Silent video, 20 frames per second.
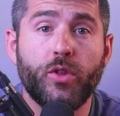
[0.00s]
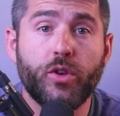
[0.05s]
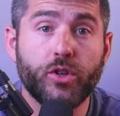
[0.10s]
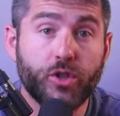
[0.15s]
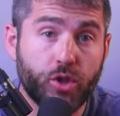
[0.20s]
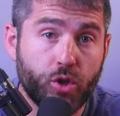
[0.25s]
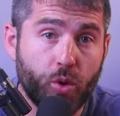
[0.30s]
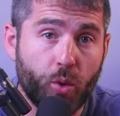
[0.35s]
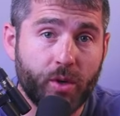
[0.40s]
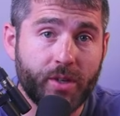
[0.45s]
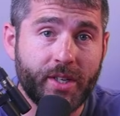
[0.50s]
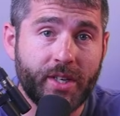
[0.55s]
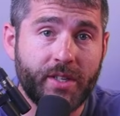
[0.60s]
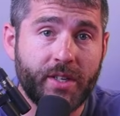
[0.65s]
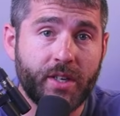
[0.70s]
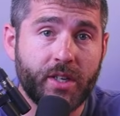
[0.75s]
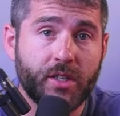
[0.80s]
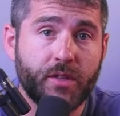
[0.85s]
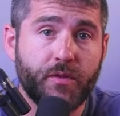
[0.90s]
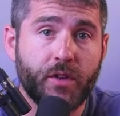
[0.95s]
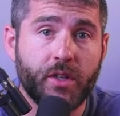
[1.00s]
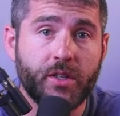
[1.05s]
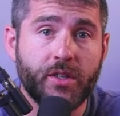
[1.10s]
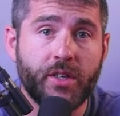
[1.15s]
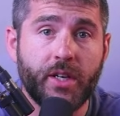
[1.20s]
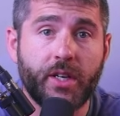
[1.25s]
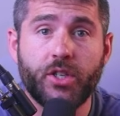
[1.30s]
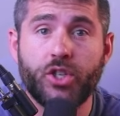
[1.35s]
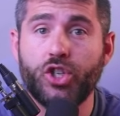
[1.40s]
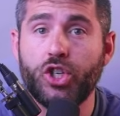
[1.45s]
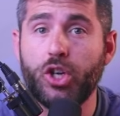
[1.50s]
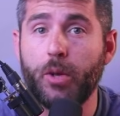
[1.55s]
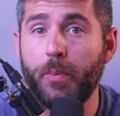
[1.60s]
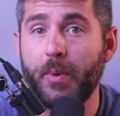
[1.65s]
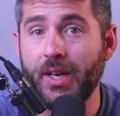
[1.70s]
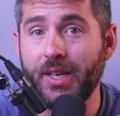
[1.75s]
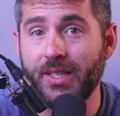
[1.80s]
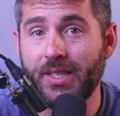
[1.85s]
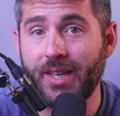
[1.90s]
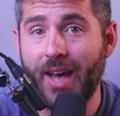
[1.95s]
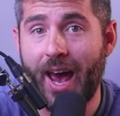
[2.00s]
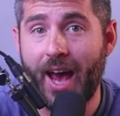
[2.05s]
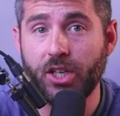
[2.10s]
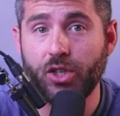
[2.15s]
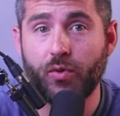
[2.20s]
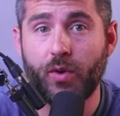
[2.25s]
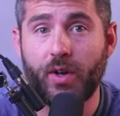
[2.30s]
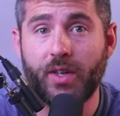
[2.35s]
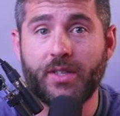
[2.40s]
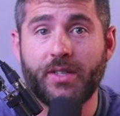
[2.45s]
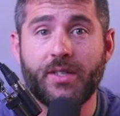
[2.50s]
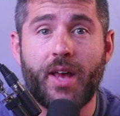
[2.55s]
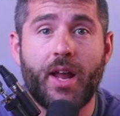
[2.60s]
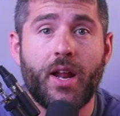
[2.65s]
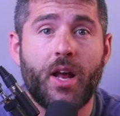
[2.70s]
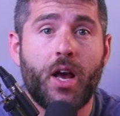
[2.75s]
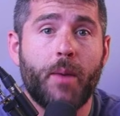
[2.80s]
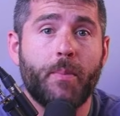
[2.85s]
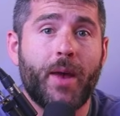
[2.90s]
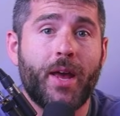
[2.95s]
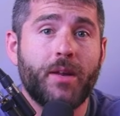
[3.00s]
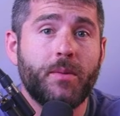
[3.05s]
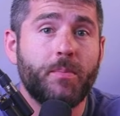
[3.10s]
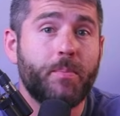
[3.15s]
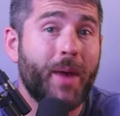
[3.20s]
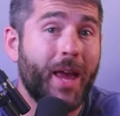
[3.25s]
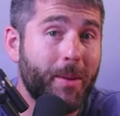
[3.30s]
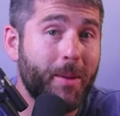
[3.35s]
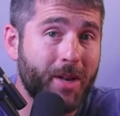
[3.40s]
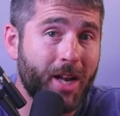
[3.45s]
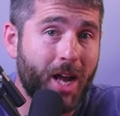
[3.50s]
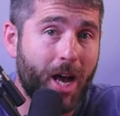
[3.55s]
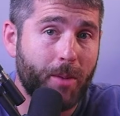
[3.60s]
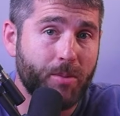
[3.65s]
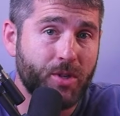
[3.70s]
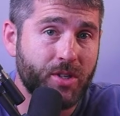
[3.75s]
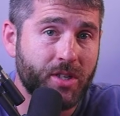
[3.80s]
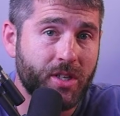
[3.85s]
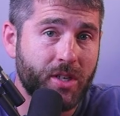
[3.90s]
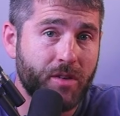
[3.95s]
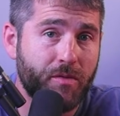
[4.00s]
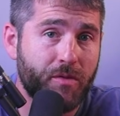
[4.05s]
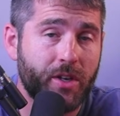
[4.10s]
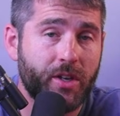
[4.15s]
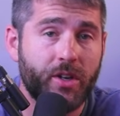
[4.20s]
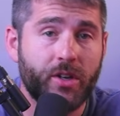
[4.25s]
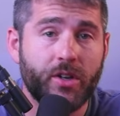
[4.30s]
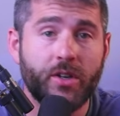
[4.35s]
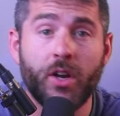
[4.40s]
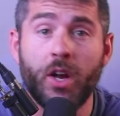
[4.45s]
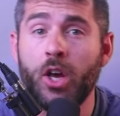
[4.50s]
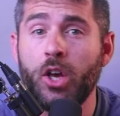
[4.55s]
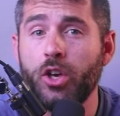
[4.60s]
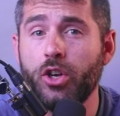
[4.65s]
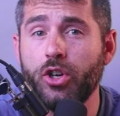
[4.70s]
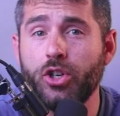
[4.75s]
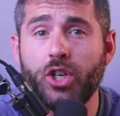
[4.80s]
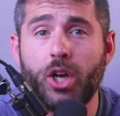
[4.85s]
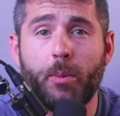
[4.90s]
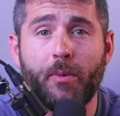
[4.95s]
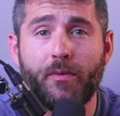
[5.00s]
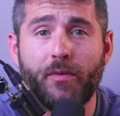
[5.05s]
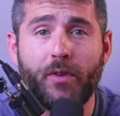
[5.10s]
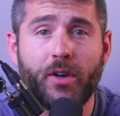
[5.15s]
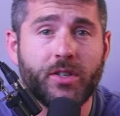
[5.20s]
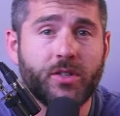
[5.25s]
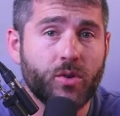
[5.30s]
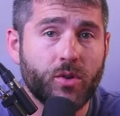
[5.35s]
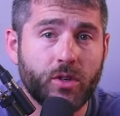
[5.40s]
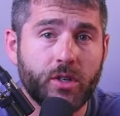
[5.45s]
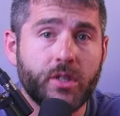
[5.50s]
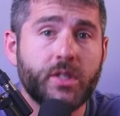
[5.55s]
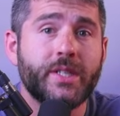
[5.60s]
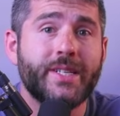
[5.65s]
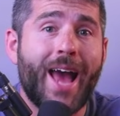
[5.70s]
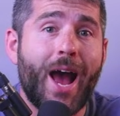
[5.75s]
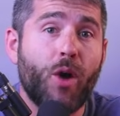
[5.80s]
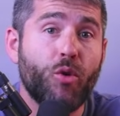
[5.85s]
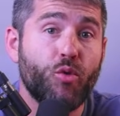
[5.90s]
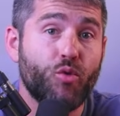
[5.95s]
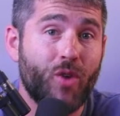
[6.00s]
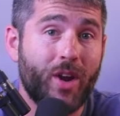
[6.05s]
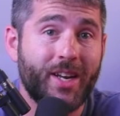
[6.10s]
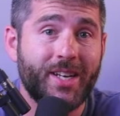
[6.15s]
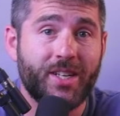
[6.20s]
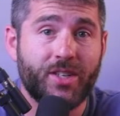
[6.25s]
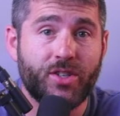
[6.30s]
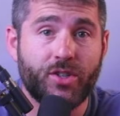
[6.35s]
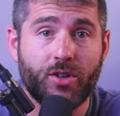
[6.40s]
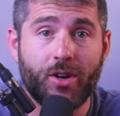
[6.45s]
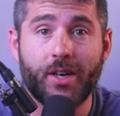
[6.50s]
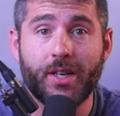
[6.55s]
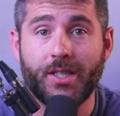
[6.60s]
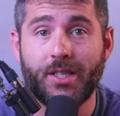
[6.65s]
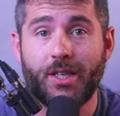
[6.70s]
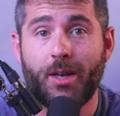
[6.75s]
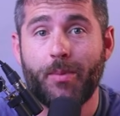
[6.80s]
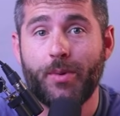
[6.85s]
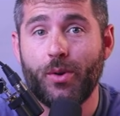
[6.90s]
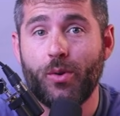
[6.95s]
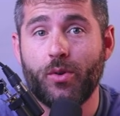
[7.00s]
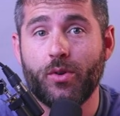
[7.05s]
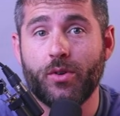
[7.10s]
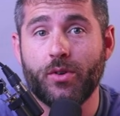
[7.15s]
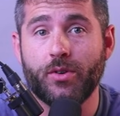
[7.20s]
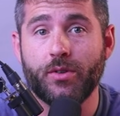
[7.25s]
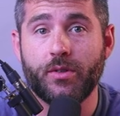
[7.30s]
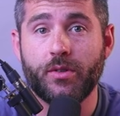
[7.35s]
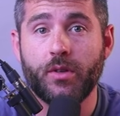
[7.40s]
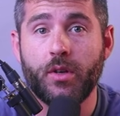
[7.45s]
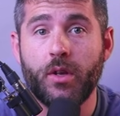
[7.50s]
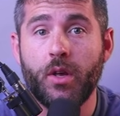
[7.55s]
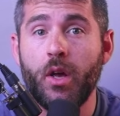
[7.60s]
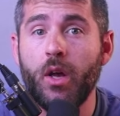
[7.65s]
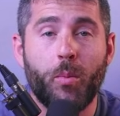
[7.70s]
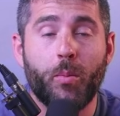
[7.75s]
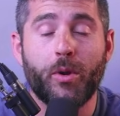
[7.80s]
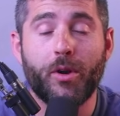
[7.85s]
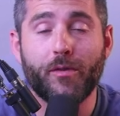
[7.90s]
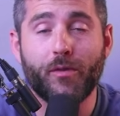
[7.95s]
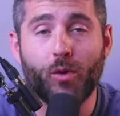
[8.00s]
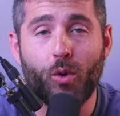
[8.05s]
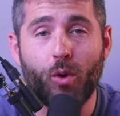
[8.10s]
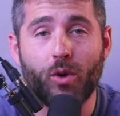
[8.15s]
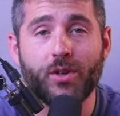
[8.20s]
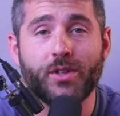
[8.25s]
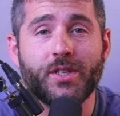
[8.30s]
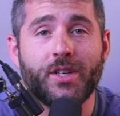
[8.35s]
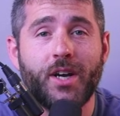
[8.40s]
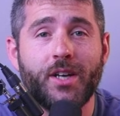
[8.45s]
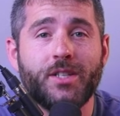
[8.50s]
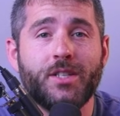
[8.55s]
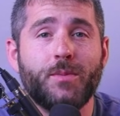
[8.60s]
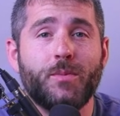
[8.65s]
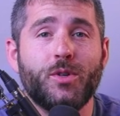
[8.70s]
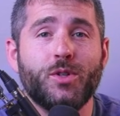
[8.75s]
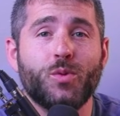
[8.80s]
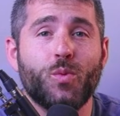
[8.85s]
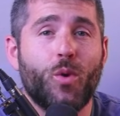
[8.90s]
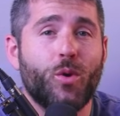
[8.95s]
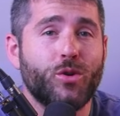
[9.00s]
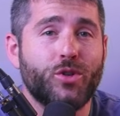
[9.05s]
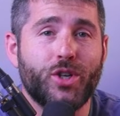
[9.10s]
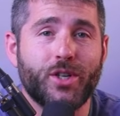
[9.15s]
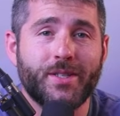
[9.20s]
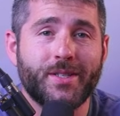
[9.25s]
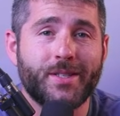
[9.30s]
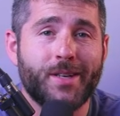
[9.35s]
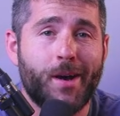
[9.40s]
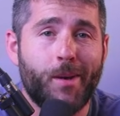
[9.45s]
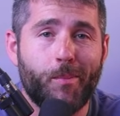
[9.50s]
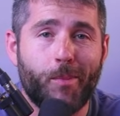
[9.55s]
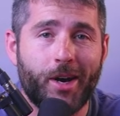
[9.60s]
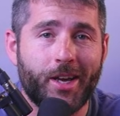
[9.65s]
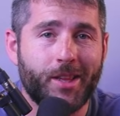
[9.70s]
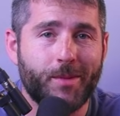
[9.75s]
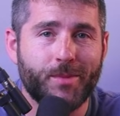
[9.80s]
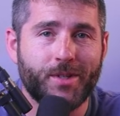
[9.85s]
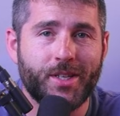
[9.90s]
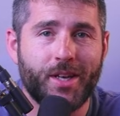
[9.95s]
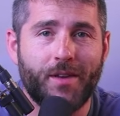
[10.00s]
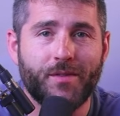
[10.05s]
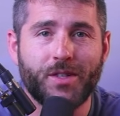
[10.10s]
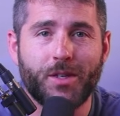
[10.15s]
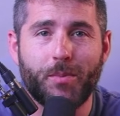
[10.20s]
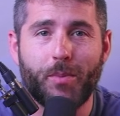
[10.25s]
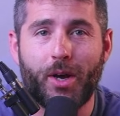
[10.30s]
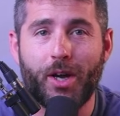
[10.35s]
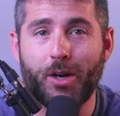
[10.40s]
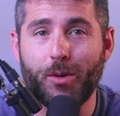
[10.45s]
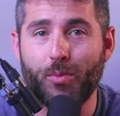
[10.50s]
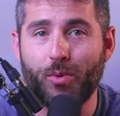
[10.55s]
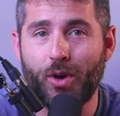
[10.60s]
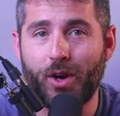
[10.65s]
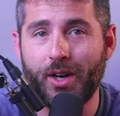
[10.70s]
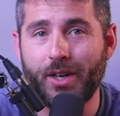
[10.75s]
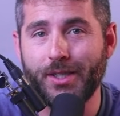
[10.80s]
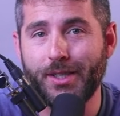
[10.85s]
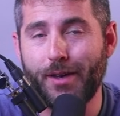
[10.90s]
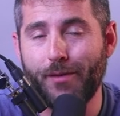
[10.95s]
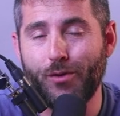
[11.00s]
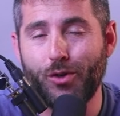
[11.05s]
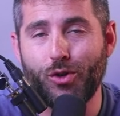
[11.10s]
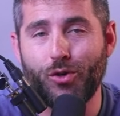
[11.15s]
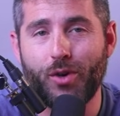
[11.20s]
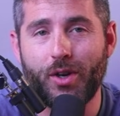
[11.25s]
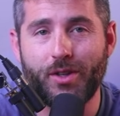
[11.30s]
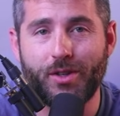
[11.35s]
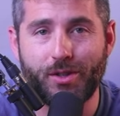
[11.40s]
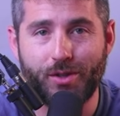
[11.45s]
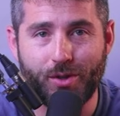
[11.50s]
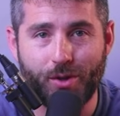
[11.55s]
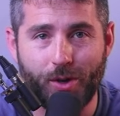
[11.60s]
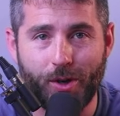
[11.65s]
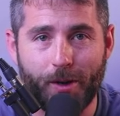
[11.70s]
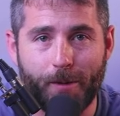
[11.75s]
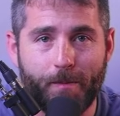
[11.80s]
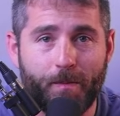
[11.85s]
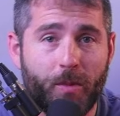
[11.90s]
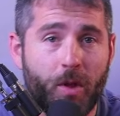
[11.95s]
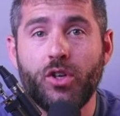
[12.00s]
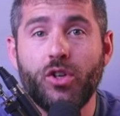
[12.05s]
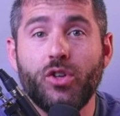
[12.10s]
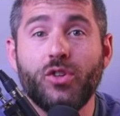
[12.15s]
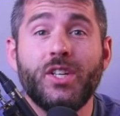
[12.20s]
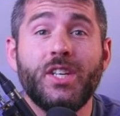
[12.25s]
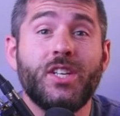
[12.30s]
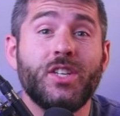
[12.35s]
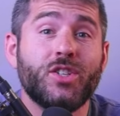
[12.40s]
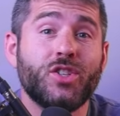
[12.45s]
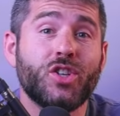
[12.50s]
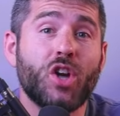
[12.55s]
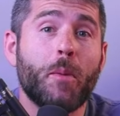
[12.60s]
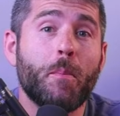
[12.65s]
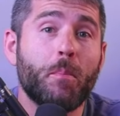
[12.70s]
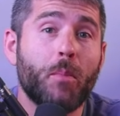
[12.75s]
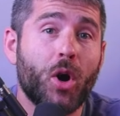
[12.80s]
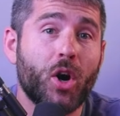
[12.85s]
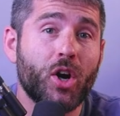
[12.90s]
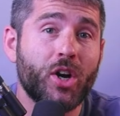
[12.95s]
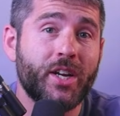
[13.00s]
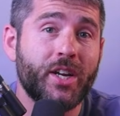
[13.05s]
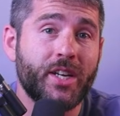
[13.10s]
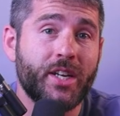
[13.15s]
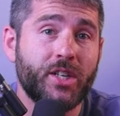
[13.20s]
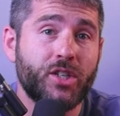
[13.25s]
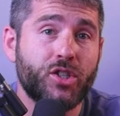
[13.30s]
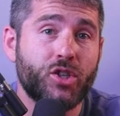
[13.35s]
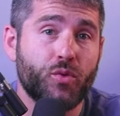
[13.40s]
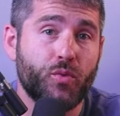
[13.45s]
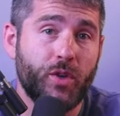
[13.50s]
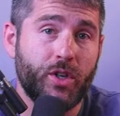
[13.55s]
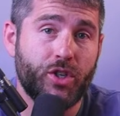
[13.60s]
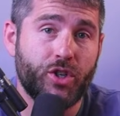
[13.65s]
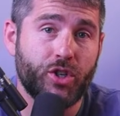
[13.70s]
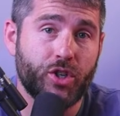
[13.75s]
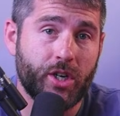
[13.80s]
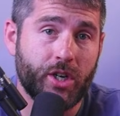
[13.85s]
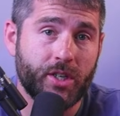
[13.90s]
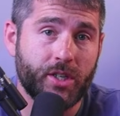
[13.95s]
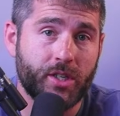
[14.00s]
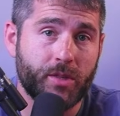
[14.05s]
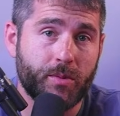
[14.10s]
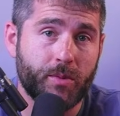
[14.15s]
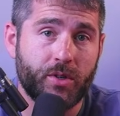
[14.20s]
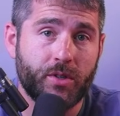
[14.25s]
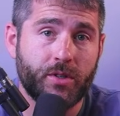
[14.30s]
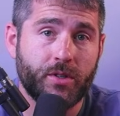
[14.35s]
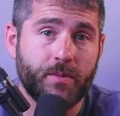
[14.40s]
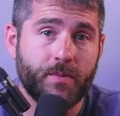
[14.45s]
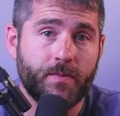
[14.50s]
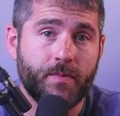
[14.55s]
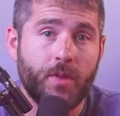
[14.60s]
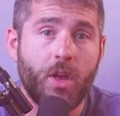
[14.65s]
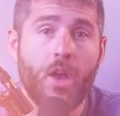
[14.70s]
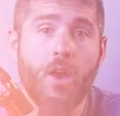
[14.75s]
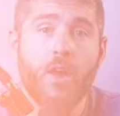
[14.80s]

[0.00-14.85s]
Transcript: With your store details filled in, shipping and tax rates set up, and payment options configured, your Shopify store is now ready to start accepting orders. But of course, customers won't just come by themselves and buy your products after you create the store. You'll need to start marketing to reach your customers.